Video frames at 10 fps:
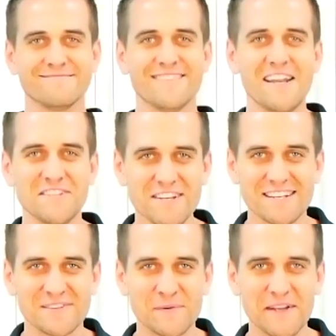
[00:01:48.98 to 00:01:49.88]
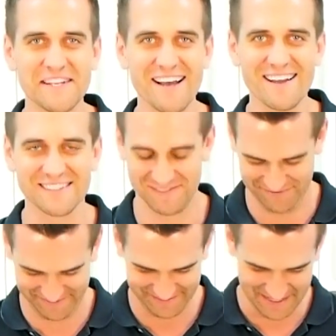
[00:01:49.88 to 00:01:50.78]
That is it, well, you're done.
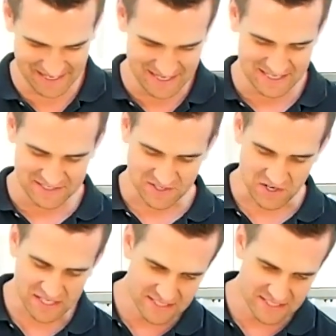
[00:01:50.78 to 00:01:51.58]
So you